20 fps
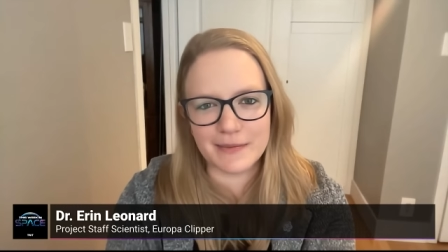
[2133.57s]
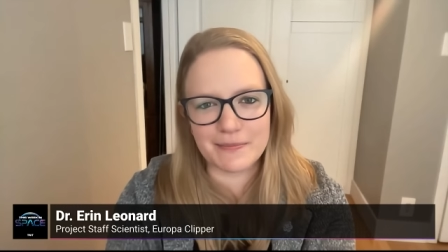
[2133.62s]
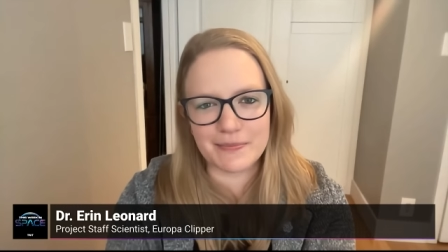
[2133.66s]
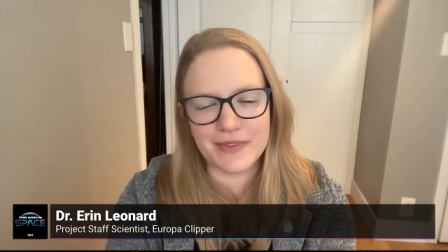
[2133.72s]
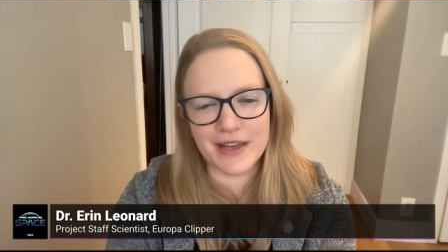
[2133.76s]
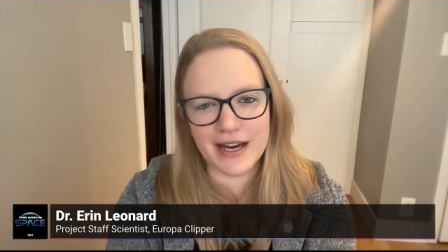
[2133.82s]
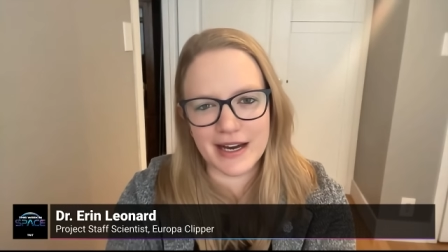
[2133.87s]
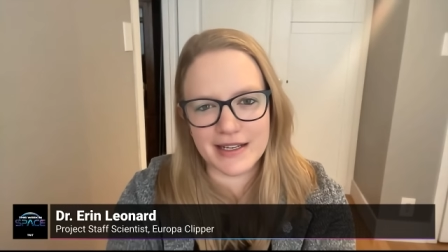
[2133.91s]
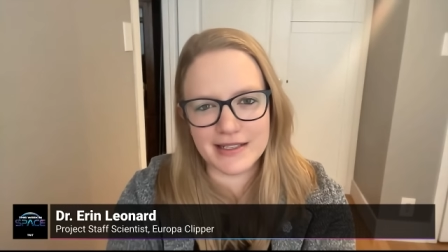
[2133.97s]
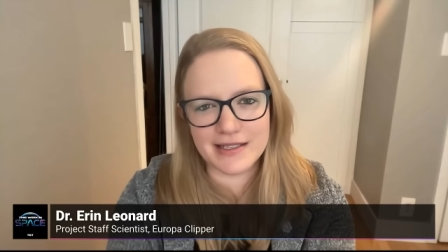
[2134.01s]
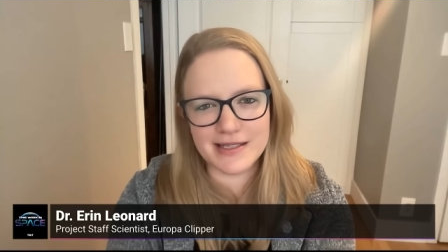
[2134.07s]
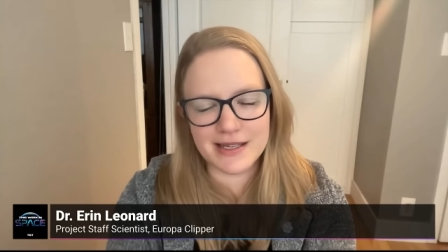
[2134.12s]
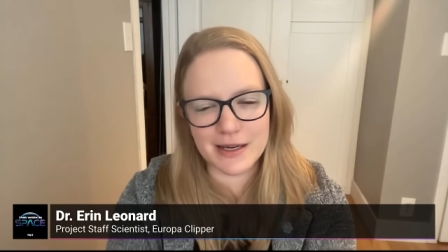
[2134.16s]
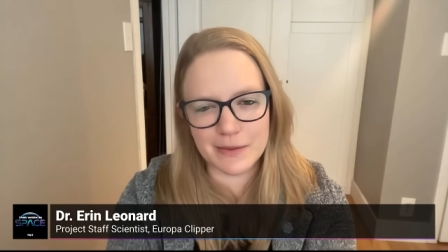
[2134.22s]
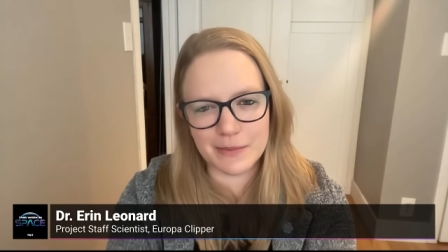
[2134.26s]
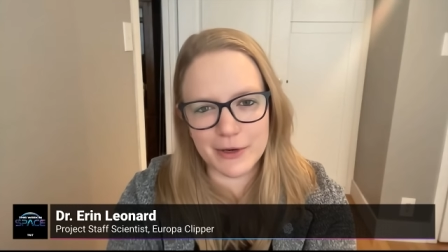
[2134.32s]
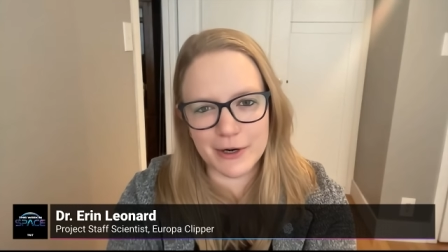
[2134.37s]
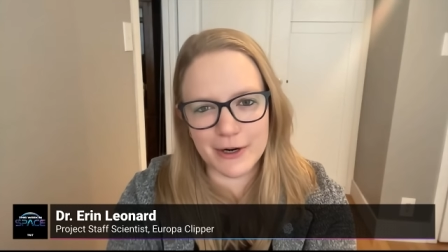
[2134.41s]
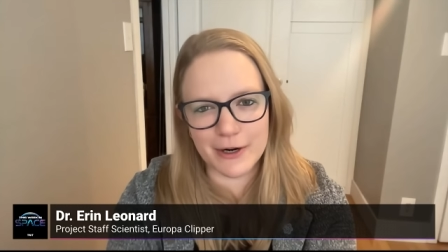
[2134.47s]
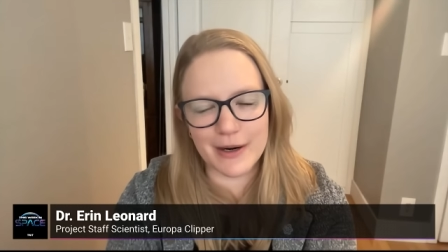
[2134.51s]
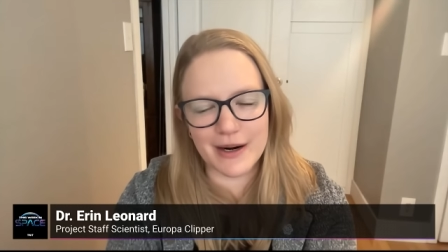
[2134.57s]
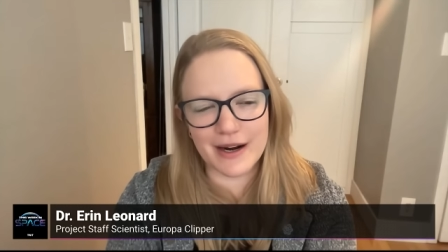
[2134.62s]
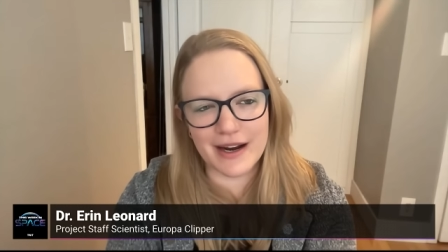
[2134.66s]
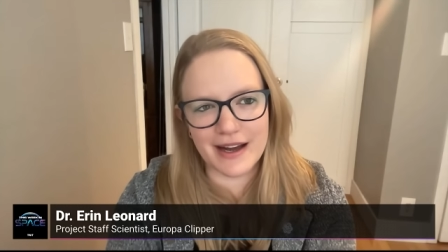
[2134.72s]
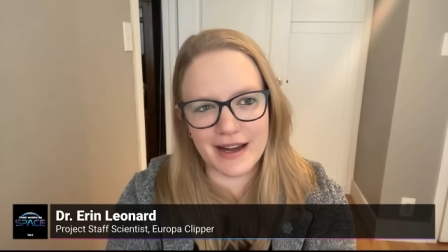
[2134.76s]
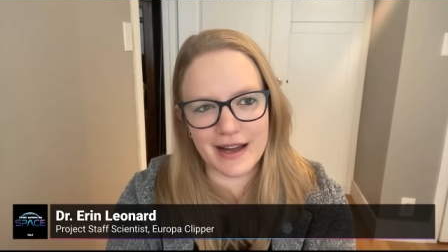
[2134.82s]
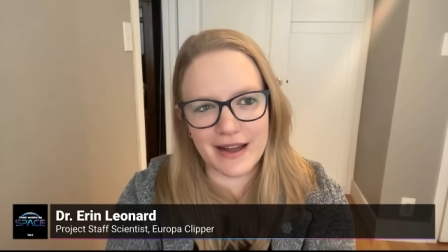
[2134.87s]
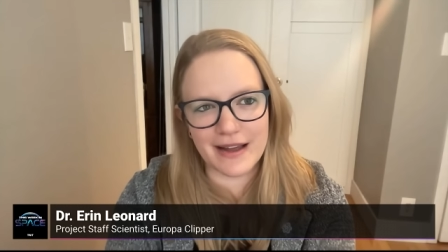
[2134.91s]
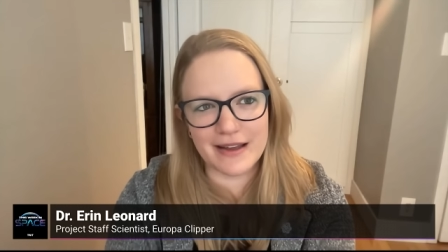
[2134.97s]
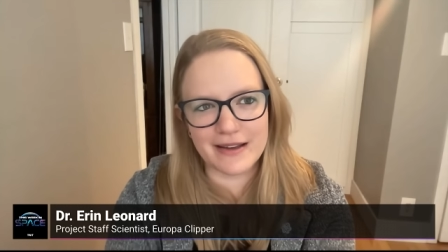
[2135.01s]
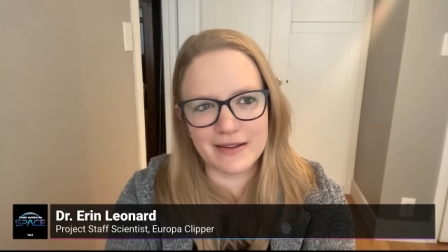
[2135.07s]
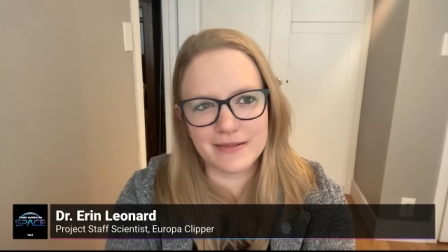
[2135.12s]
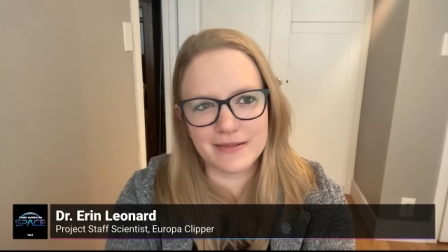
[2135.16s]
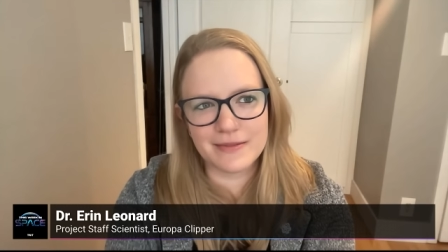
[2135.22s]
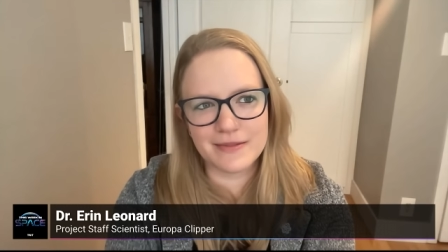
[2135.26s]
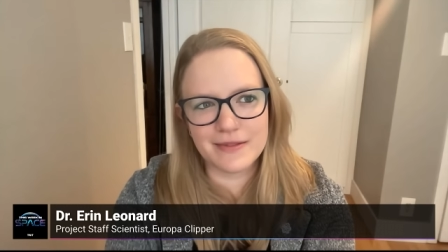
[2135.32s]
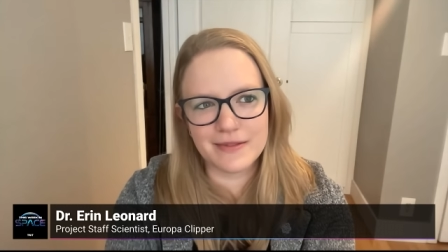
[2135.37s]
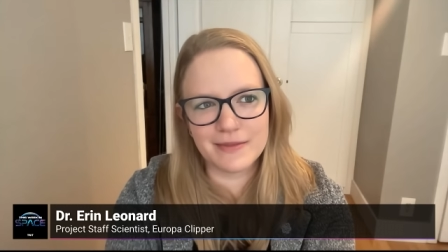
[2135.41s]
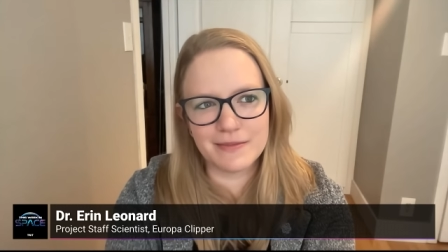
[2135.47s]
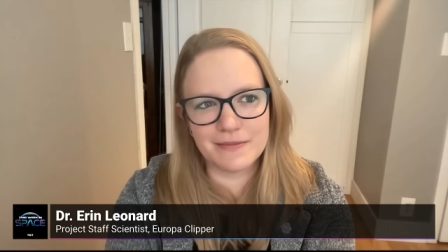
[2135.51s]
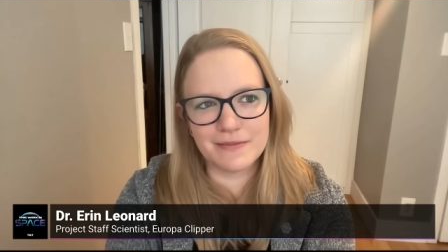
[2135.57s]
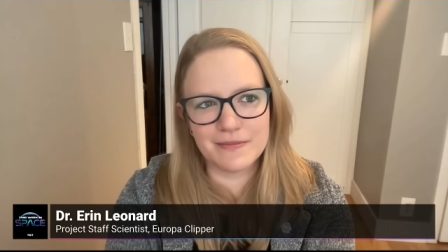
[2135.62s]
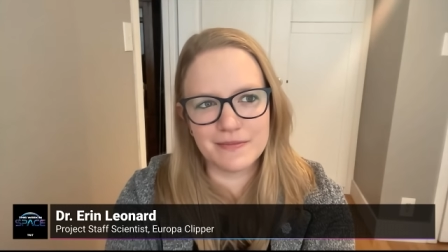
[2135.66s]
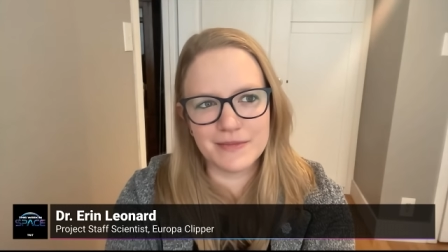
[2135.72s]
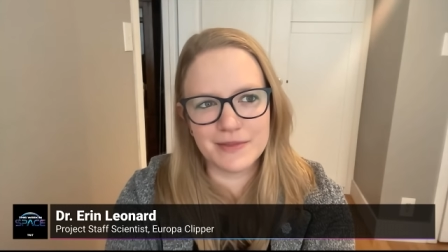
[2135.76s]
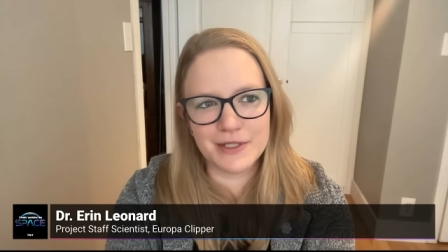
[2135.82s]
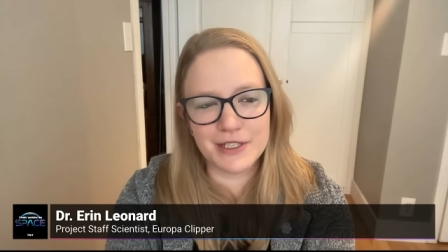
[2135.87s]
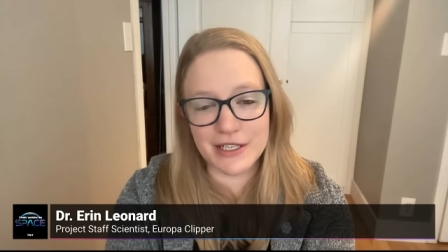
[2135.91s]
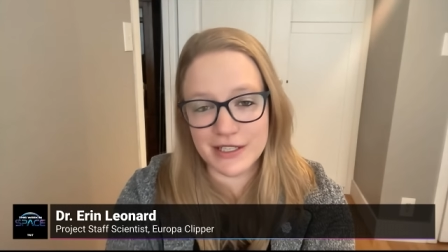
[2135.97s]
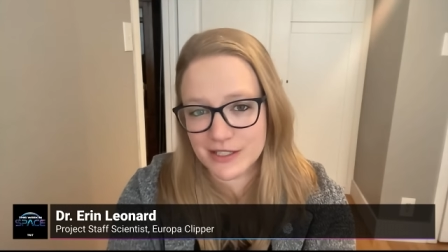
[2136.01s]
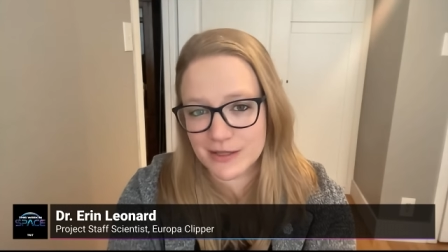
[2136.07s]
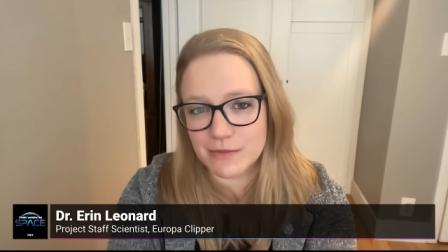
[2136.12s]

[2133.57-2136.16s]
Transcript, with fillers: that summer I did